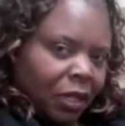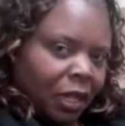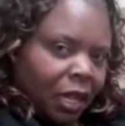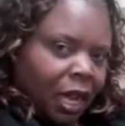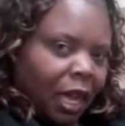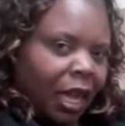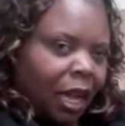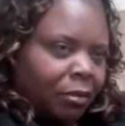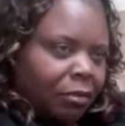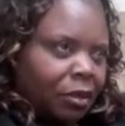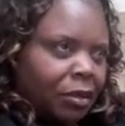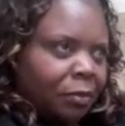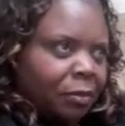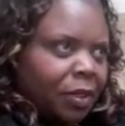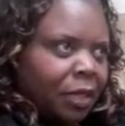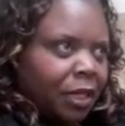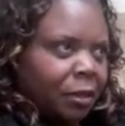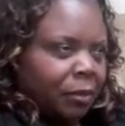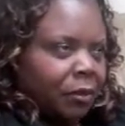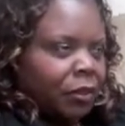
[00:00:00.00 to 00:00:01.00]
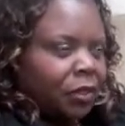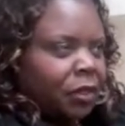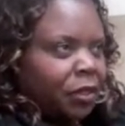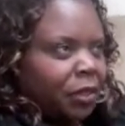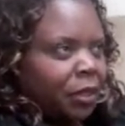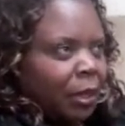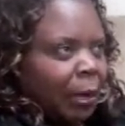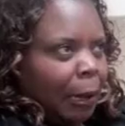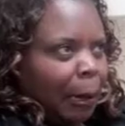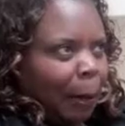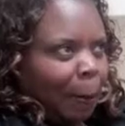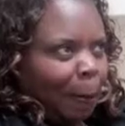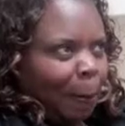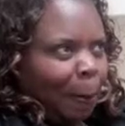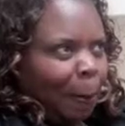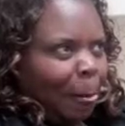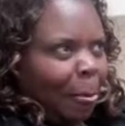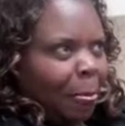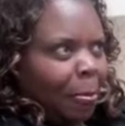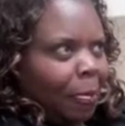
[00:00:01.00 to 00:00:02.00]
I have to be able to
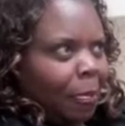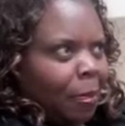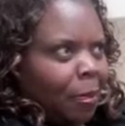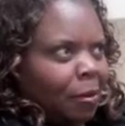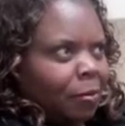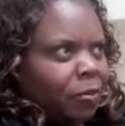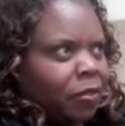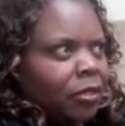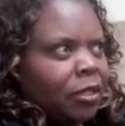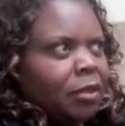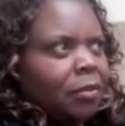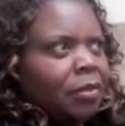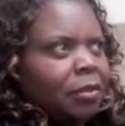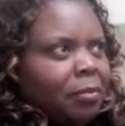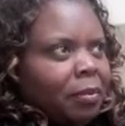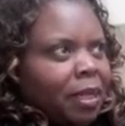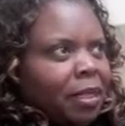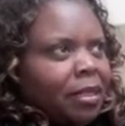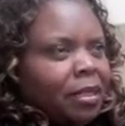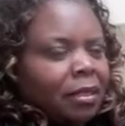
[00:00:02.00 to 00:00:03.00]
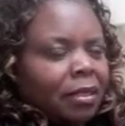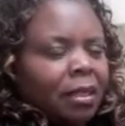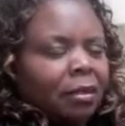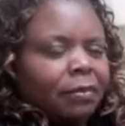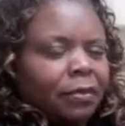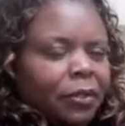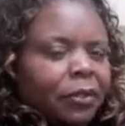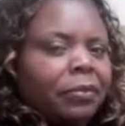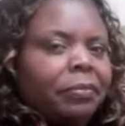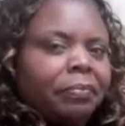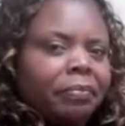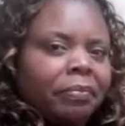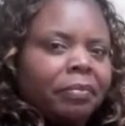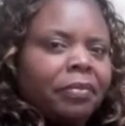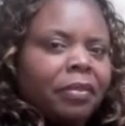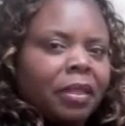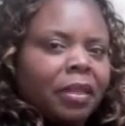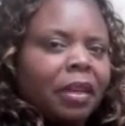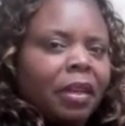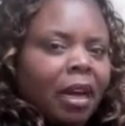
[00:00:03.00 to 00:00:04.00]
sit with my discomfort.
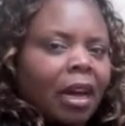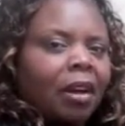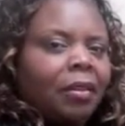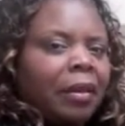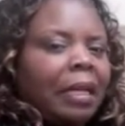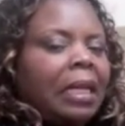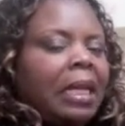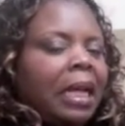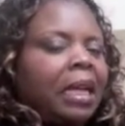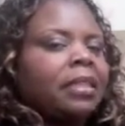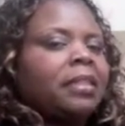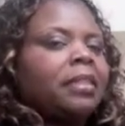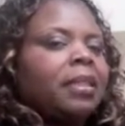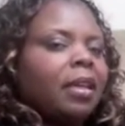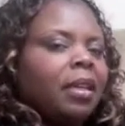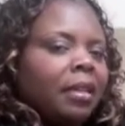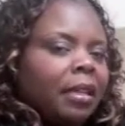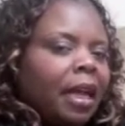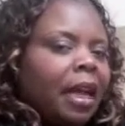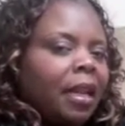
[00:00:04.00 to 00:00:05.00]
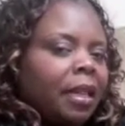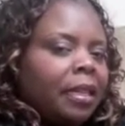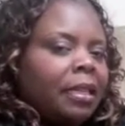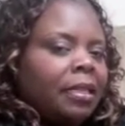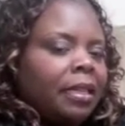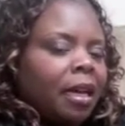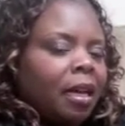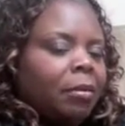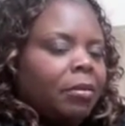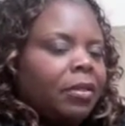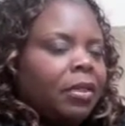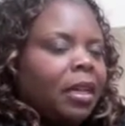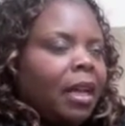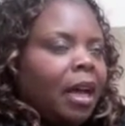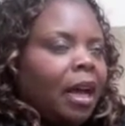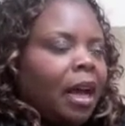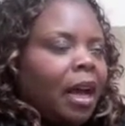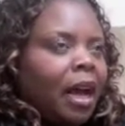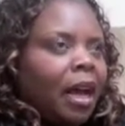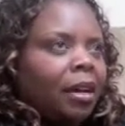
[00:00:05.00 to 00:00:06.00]
I realize a lot of the times
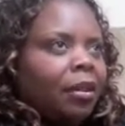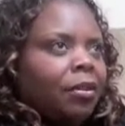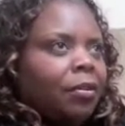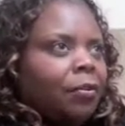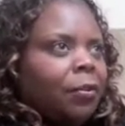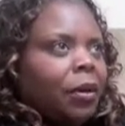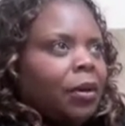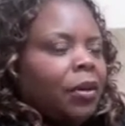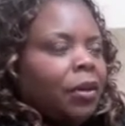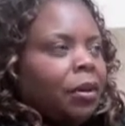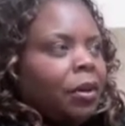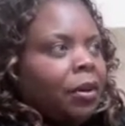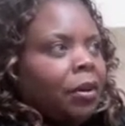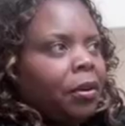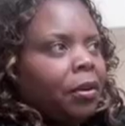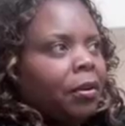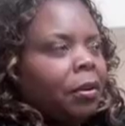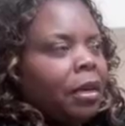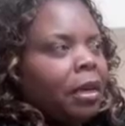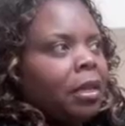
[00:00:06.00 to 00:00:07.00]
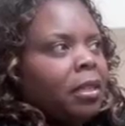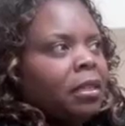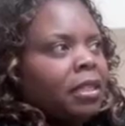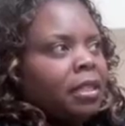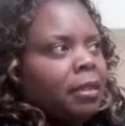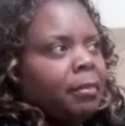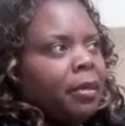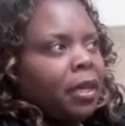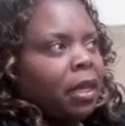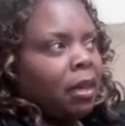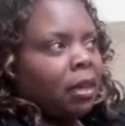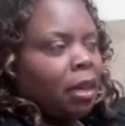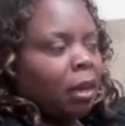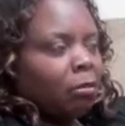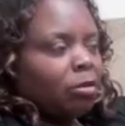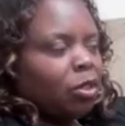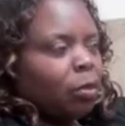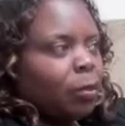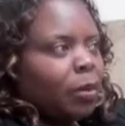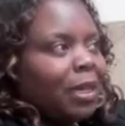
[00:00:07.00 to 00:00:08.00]
I don't want her to be
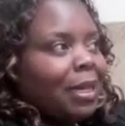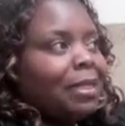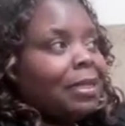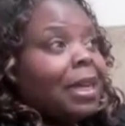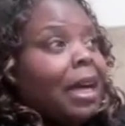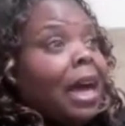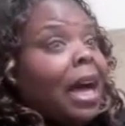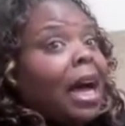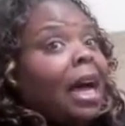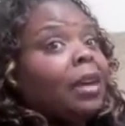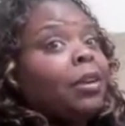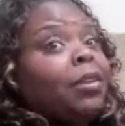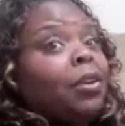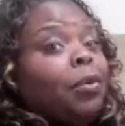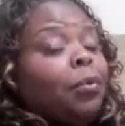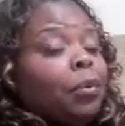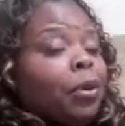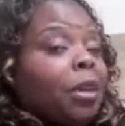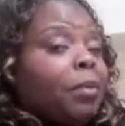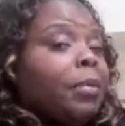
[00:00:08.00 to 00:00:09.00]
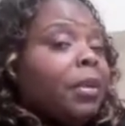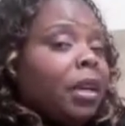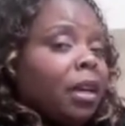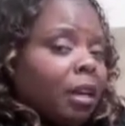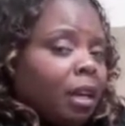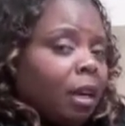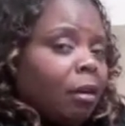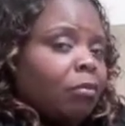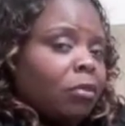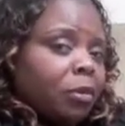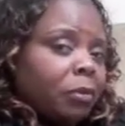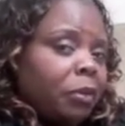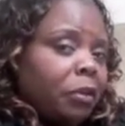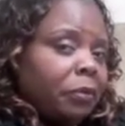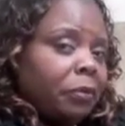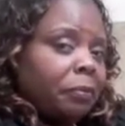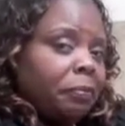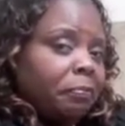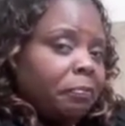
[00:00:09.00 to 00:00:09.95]
uncomfortable because I don't want to be uncomfortable.